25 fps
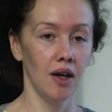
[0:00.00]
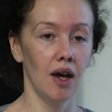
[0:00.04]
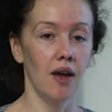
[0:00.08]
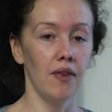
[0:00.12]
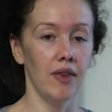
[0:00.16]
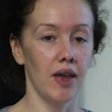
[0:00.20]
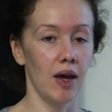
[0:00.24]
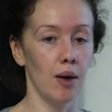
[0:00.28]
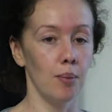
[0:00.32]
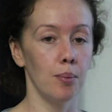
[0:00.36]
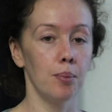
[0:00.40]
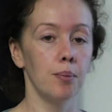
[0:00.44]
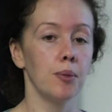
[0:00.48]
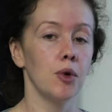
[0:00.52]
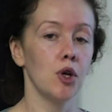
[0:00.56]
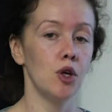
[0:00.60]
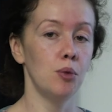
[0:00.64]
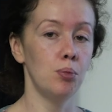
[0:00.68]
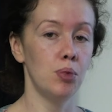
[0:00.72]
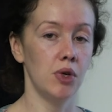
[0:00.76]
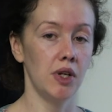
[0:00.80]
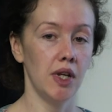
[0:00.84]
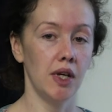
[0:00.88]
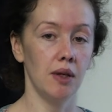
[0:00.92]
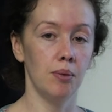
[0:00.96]
and that
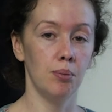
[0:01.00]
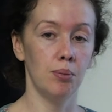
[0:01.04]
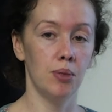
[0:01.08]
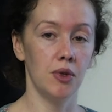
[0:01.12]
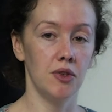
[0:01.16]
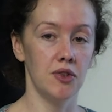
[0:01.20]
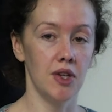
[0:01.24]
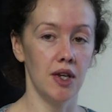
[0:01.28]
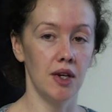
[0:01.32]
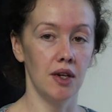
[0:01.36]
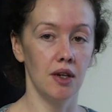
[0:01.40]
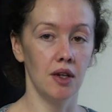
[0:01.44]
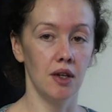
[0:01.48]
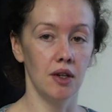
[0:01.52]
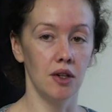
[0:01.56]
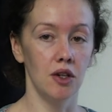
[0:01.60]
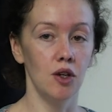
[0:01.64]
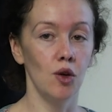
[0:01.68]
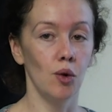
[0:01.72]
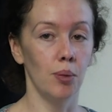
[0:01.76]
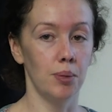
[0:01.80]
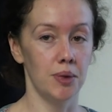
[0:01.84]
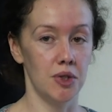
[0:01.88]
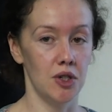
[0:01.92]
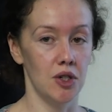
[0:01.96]
could present a
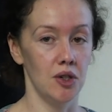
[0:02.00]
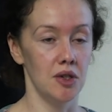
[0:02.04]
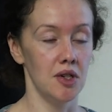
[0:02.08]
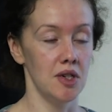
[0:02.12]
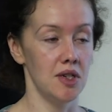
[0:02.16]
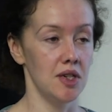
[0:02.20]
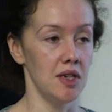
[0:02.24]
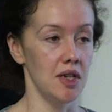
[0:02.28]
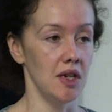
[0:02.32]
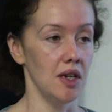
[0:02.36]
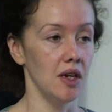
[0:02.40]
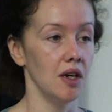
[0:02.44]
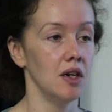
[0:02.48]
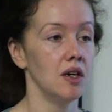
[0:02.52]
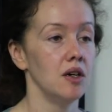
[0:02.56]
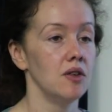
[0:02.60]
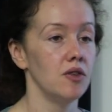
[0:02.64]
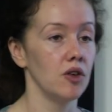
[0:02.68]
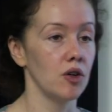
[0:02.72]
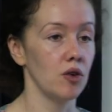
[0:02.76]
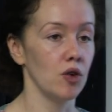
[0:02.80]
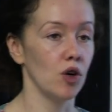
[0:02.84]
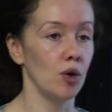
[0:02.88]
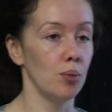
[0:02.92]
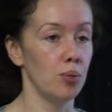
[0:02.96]
new opportunity
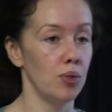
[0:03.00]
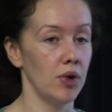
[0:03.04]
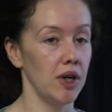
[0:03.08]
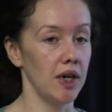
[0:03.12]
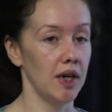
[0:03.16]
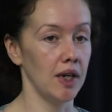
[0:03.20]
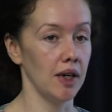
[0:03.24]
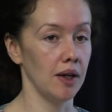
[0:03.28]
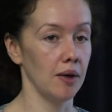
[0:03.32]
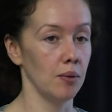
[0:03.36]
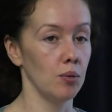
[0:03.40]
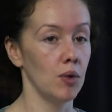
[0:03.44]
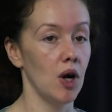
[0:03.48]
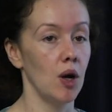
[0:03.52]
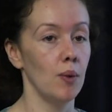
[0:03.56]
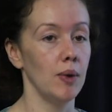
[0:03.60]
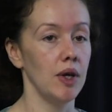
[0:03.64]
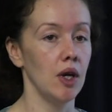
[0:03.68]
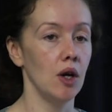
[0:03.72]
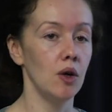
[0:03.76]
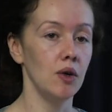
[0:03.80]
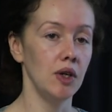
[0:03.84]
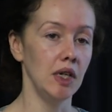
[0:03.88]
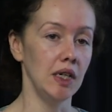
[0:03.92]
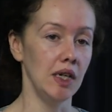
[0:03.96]
for crop breeding, where
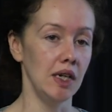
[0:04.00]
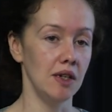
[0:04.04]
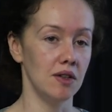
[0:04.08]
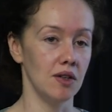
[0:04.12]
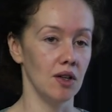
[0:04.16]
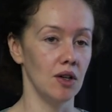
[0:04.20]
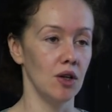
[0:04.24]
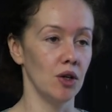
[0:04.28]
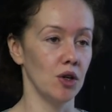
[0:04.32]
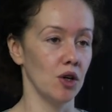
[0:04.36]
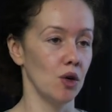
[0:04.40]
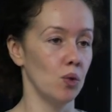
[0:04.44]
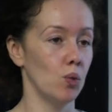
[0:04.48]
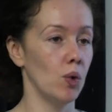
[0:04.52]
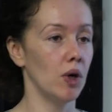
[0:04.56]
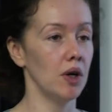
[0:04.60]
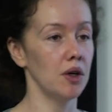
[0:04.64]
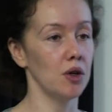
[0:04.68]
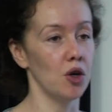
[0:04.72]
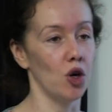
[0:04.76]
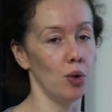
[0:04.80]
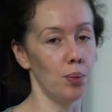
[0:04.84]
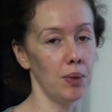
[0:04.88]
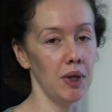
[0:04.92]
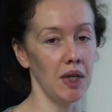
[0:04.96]
we only need to look at 1
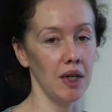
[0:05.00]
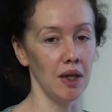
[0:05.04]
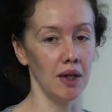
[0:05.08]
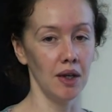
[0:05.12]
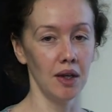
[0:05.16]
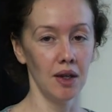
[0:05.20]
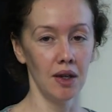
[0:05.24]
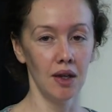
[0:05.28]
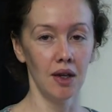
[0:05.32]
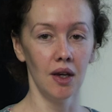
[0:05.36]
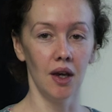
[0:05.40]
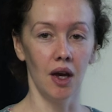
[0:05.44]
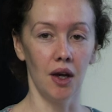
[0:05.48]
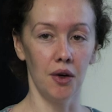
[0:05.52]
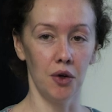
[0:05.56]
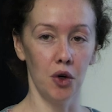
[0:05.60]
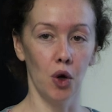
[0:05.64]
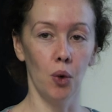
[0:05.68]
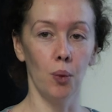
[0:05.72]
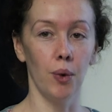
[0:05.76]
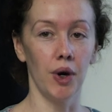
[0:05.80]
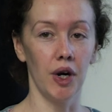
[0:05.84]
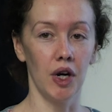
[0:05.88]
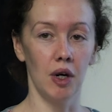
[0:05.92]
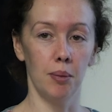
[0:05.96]
copy and
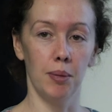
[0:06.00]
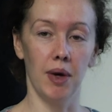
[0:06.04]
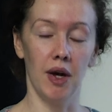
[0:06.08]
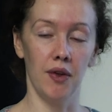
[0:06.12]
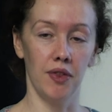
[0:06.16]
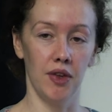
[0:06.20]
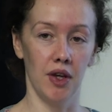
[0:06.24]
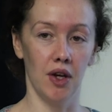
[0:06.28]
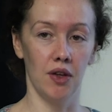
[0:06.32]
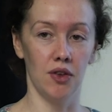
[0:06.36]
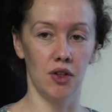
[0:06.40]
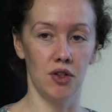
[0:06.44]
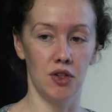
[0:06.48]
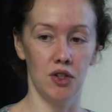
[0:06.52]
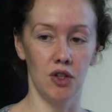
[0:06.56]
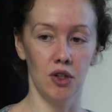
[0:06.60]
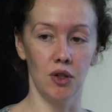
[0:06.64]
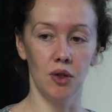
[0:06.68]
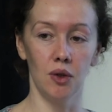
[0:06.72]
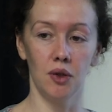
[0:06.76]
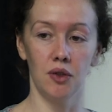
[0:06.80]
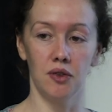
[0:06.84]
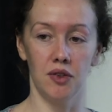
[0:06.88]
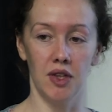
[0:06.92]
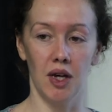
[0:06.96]
not worry about the other
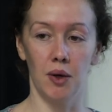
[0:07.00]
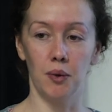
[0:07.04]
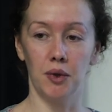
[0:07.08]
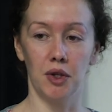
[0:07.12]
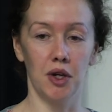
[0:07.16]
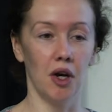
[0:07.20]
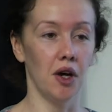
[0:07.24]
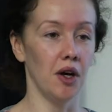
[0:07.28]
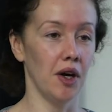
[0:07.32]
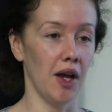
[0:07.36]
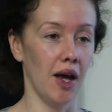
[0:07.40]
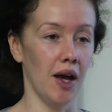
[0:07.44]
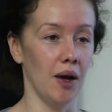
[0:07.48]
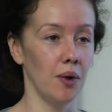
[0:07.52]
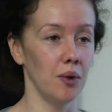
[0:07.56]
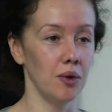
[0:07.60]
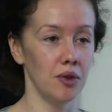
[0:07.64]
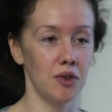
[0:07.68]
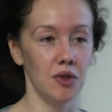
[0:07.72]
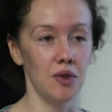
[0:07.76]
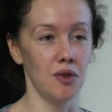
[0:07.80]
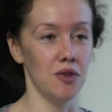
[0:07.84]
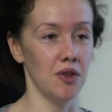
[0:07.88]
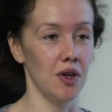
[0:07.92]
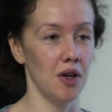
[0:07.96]
2, so that would cut out
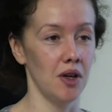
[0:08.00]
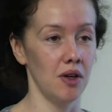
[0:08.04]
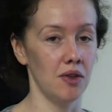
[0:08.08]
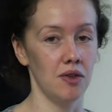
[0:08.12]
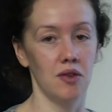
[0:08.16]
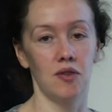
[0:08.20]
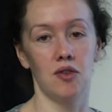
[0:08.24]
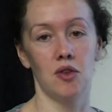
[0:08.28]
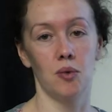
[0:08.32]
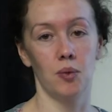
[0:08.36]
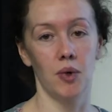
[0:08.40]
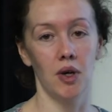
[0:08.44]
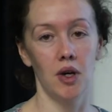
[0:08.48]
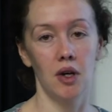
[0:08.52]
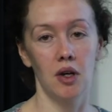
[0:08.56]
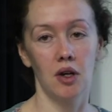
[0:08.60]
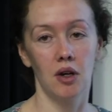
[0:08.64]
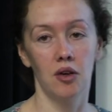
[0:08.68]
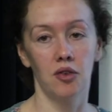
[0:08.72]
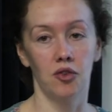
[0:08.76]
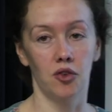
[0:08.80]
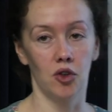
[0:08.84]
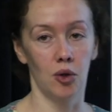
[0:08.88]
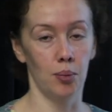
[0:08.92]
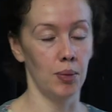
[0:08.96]
2/3 of the work
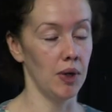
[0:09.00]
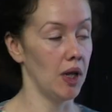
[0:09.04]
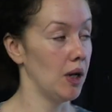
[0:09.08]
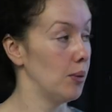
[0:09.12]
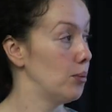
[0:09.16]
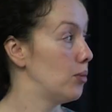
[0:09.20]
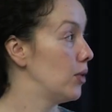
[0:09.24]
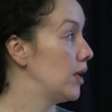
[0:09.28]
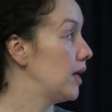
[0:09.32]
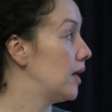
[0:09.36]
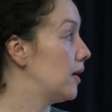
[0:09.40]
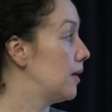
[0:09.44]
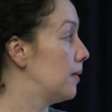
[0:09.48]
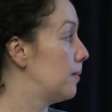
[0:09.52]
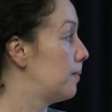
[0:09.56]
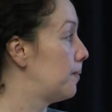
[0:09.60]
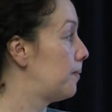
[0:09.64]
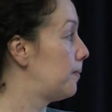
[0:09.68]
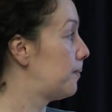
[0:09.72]
for a plant breeder.